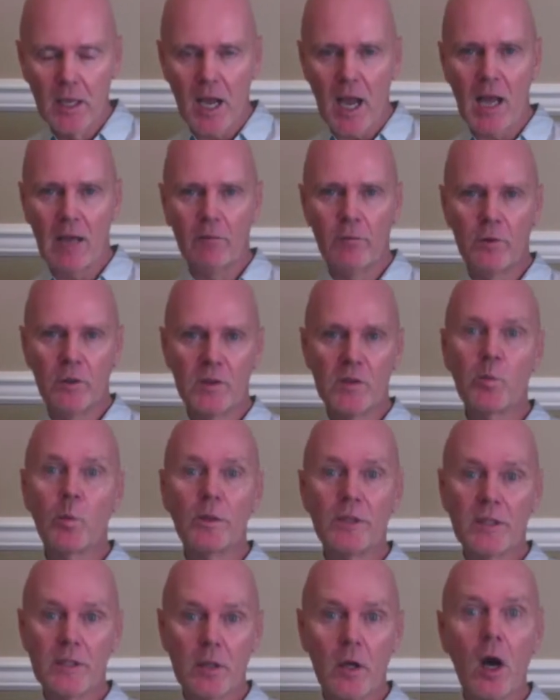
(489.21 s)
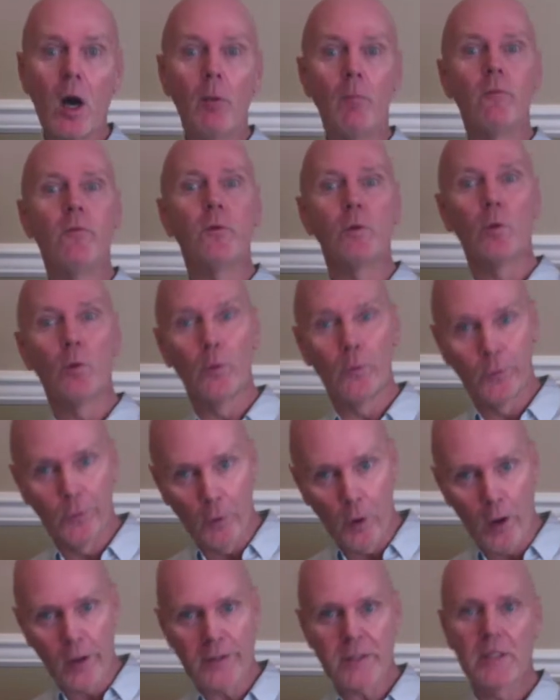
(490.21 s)
adverts, which is harmful or
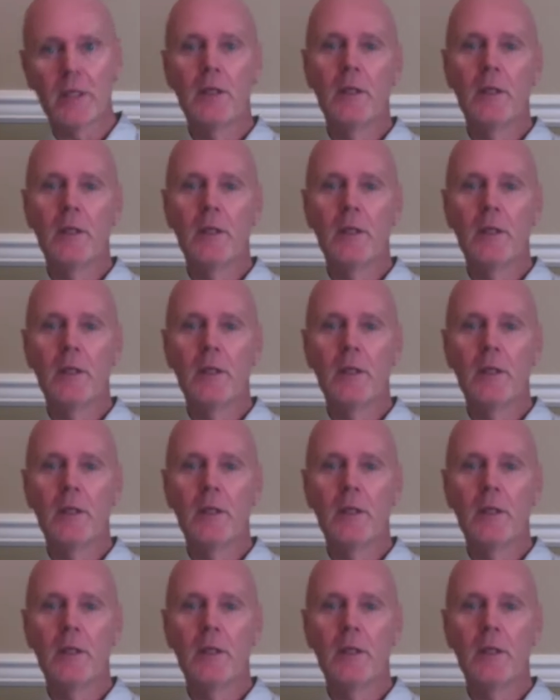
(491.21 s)
not,